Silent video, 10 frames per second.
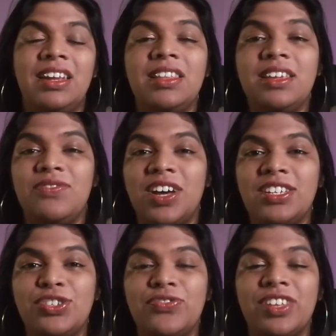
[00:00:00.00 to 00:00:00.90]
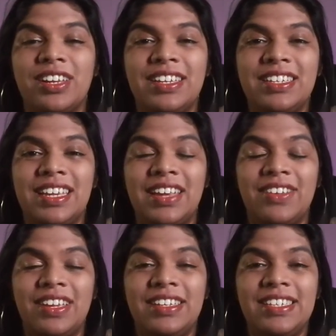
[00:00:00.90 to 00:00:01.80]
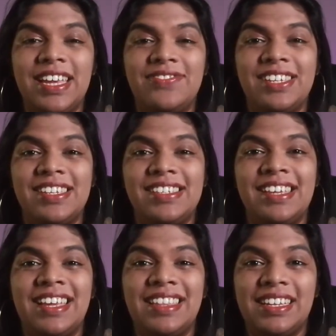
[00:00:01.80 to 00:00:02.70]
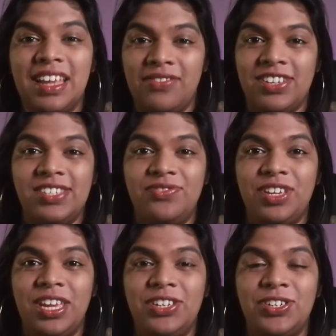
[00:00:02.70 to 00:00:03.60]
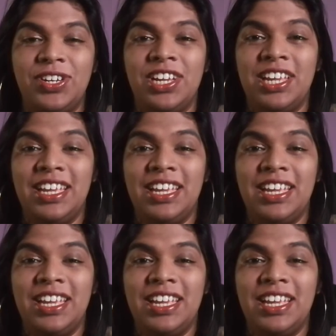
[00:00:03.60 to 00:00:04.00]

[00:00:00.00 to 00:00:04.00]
Another advantage of the REIT ETFs is the diversification.